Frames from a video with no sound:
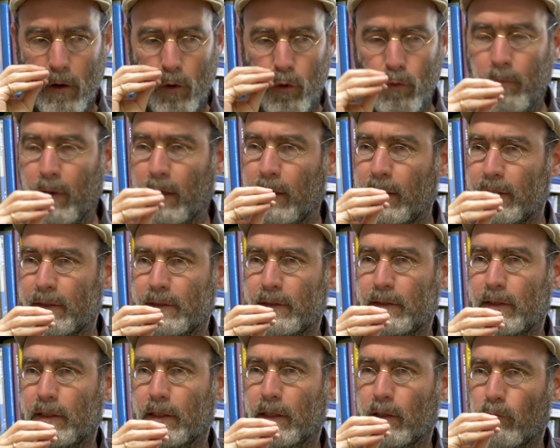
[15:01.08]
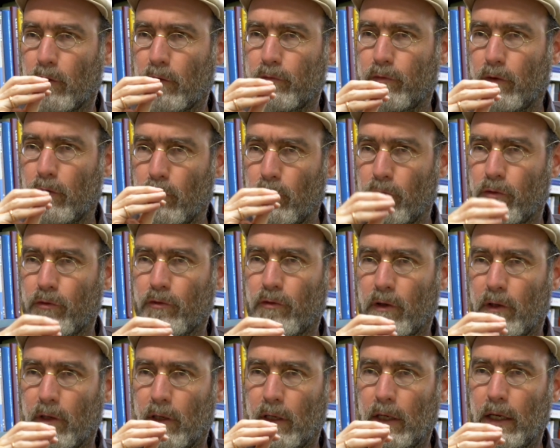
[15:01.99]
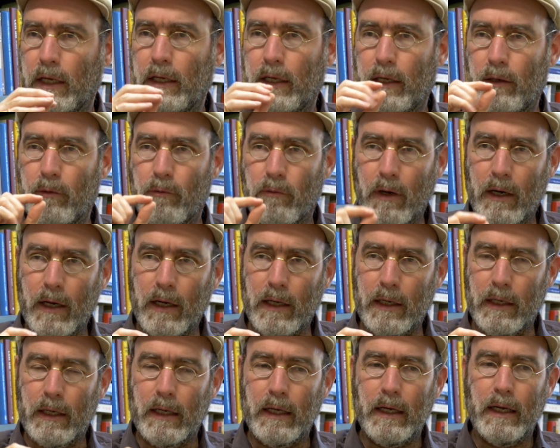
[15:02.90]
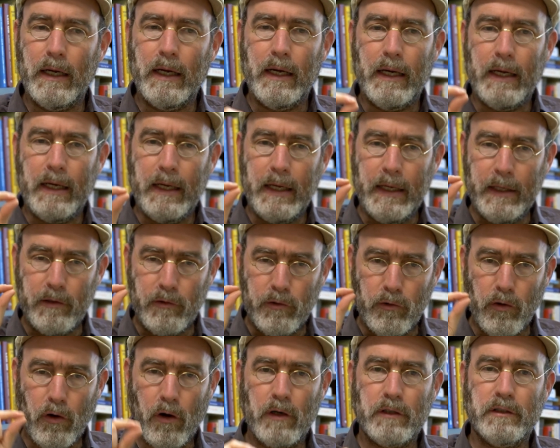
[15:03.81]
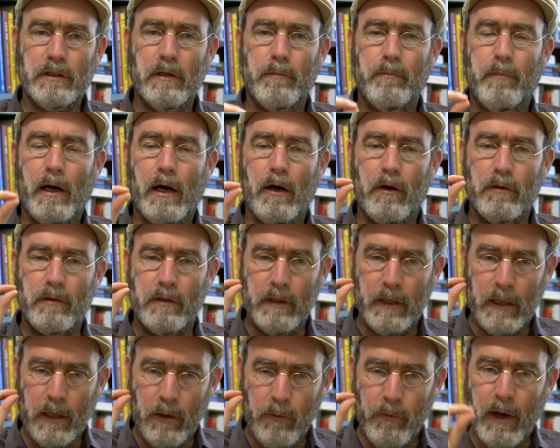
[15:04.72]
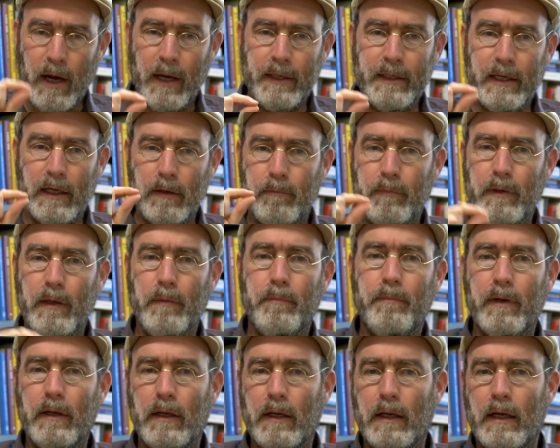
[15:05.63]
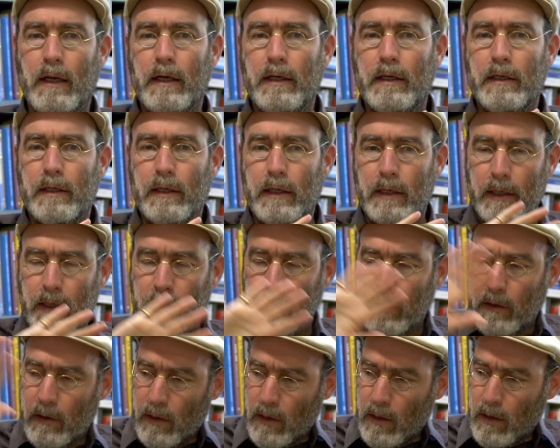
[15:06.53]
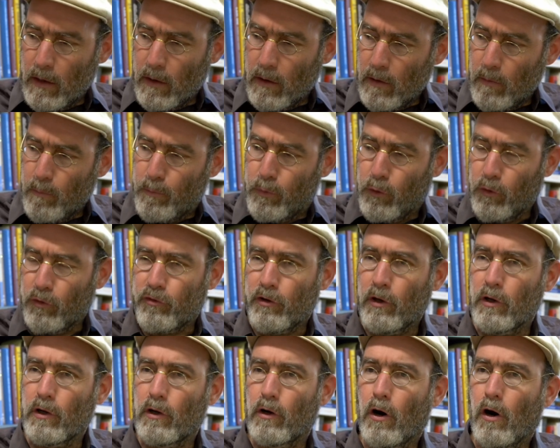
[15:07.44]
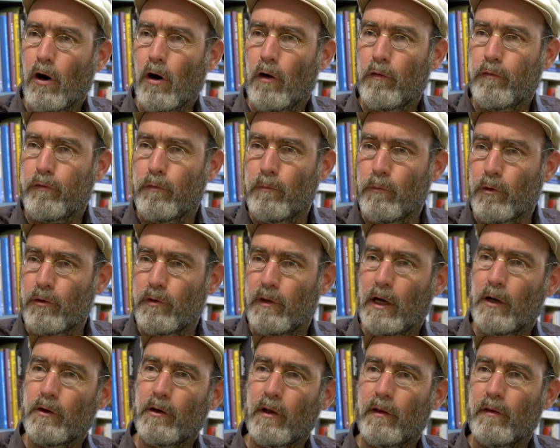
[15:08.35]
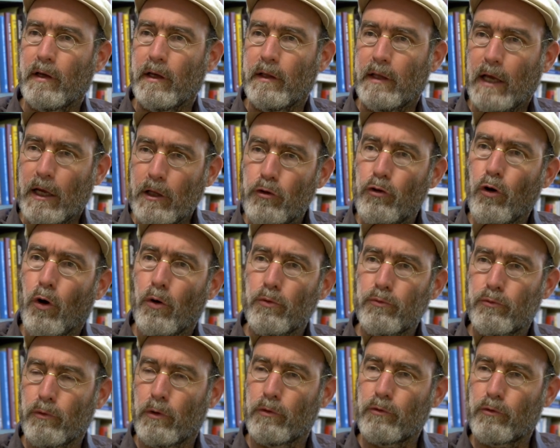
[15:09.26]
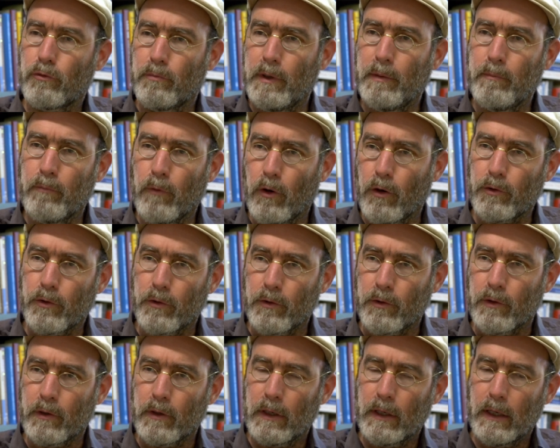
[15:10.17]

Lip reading: humanistic revolution in Iran, he talks about Iranian people pushing off modernity. They don't want to be modern.